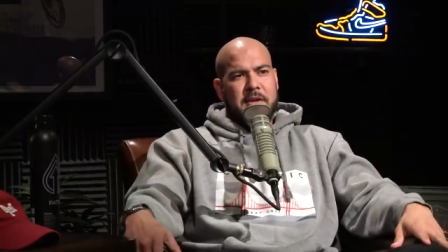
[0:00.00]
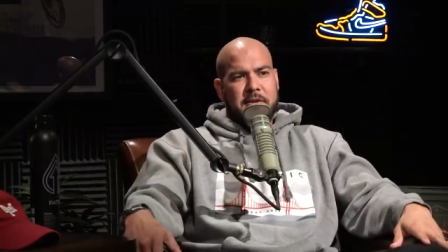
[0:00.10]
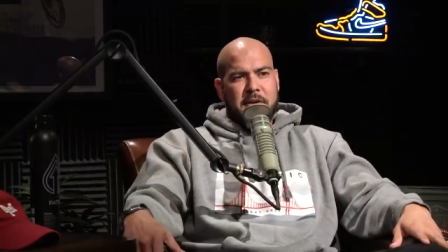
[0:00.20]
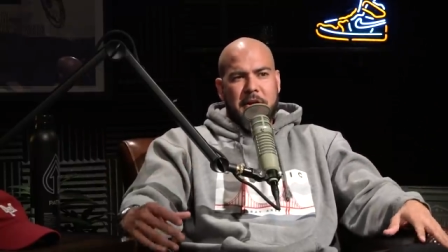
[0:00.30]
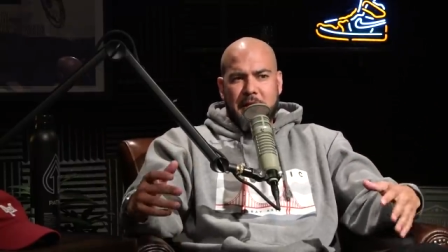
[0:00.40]

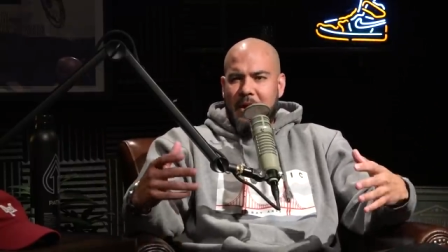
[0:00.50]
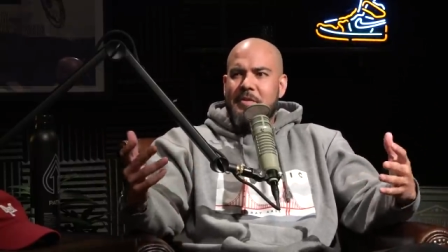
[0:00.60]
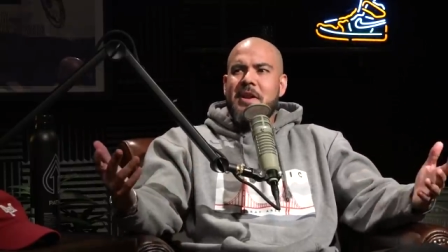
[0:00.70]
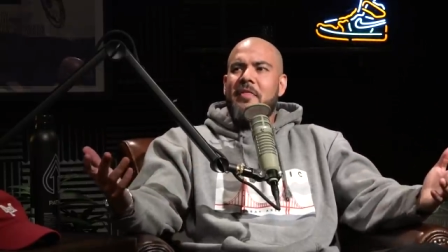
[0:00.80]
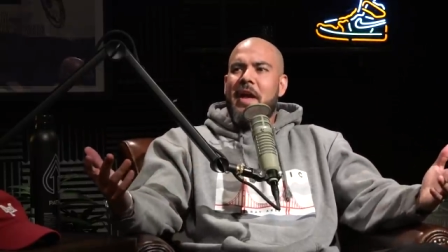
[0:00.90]
you
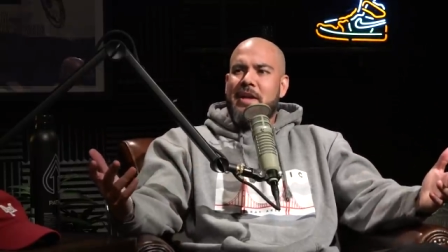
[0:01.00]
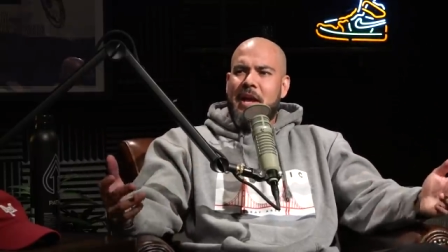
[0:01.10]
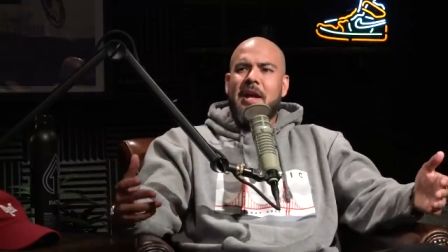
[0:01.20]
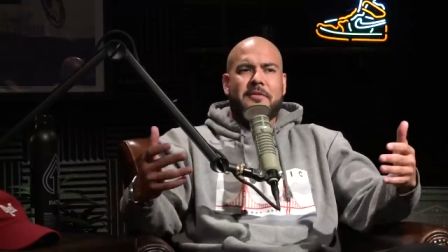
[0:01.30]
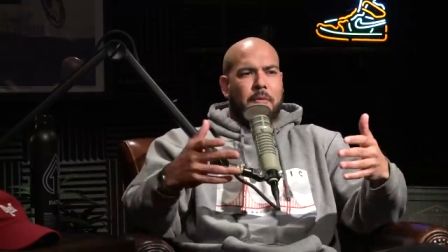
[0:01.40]
haven't done that
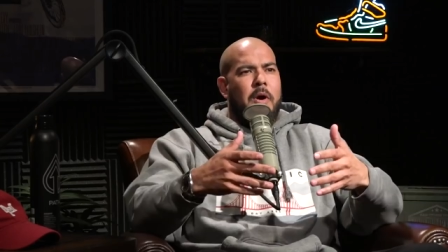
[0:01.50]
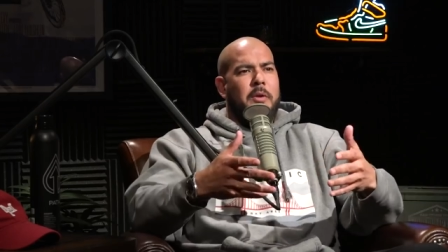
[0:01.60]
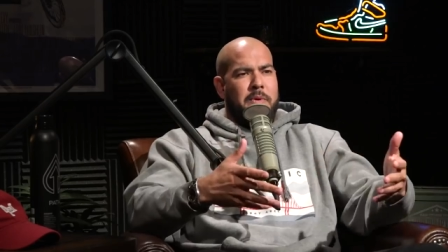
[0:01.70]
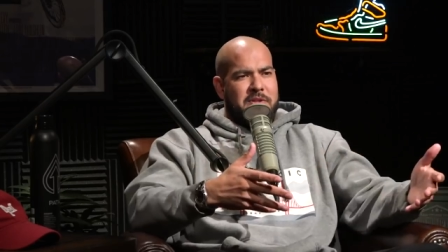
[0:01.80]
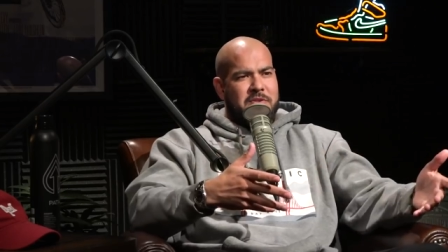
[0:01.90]
yet, so why
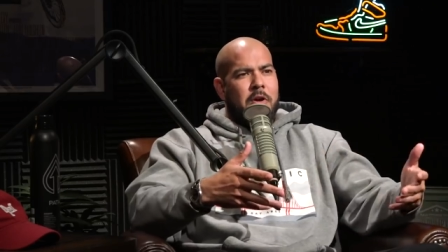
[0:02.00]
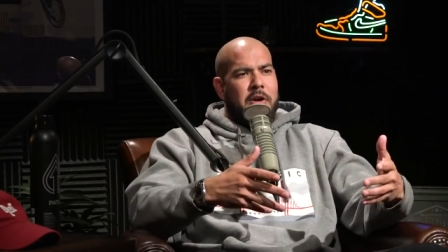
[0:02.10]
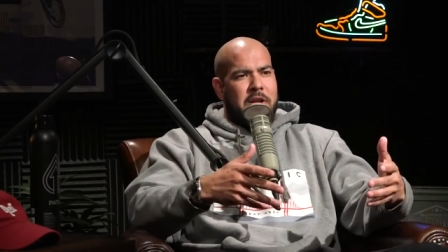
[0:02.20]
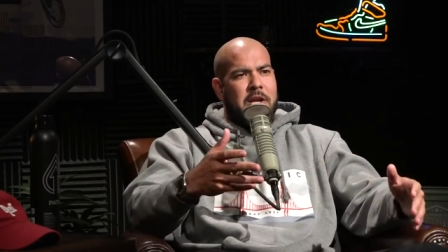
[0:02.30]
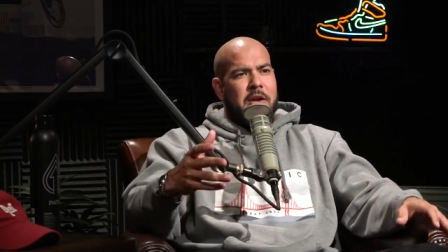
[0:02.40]
don't we
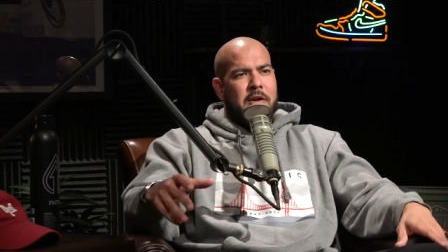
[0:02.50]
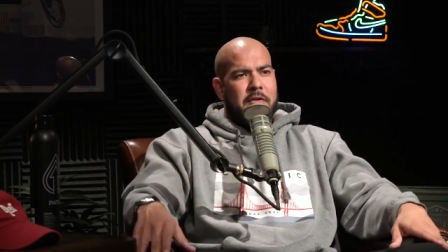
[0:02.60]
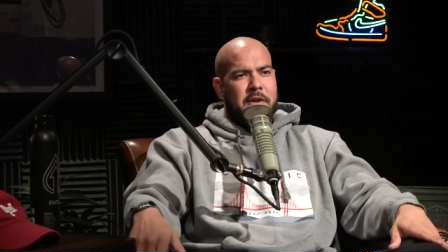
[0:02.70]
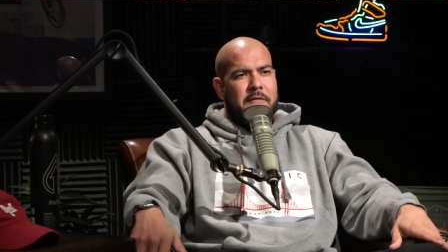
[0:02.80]
start here? And then